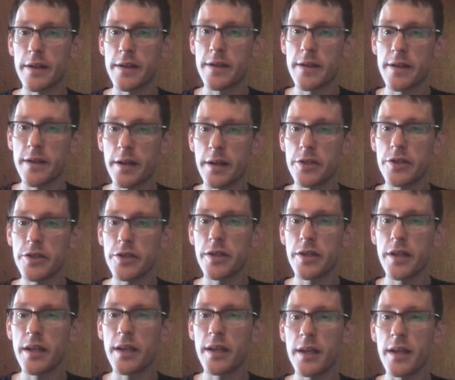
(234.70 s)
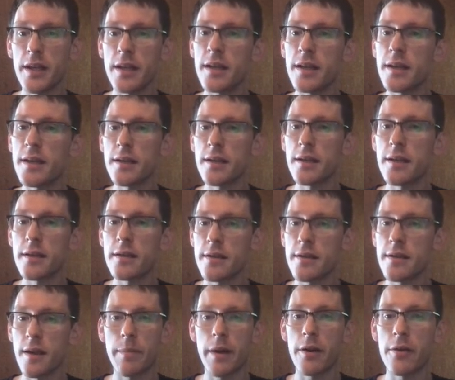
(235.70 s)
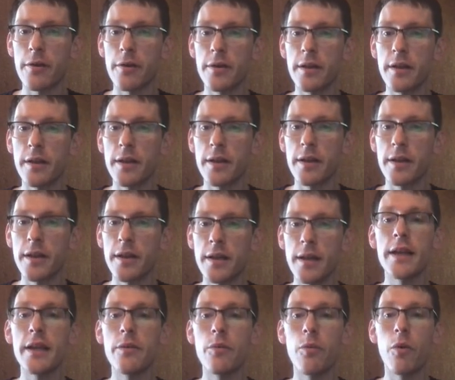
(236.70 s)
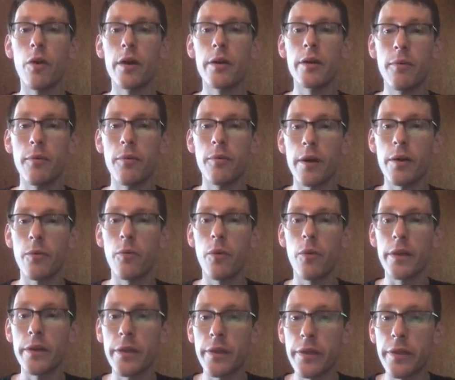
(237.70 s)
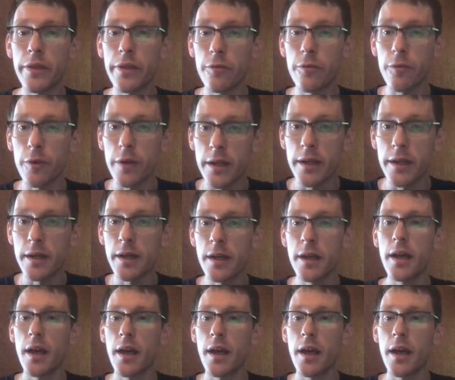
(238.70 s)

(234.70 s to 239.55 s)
as such, it is apparently 81.13